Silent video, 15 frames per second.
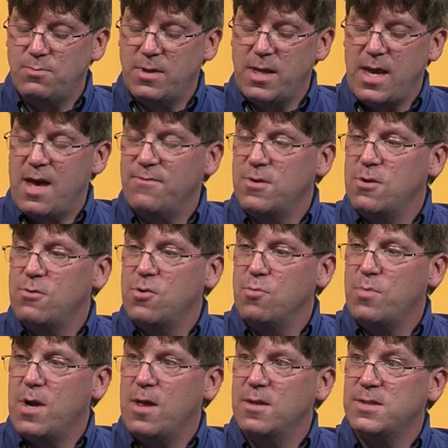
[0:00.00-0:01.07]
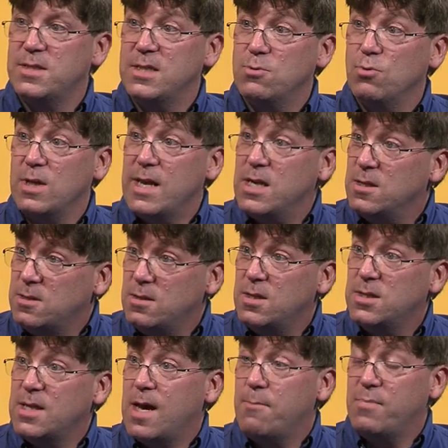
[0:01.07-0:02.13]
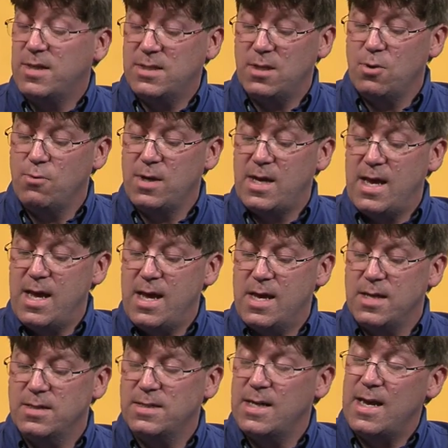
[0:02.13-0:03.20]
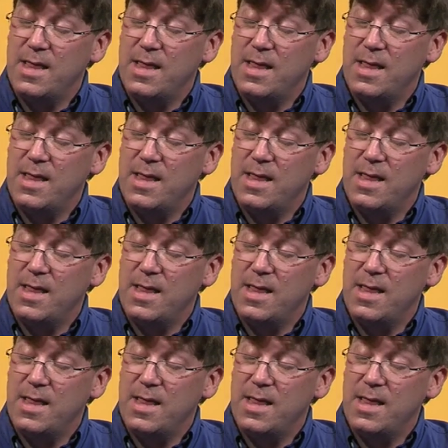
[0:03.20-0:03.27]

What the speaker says: but they have to know their policies related to the topics that are at hand.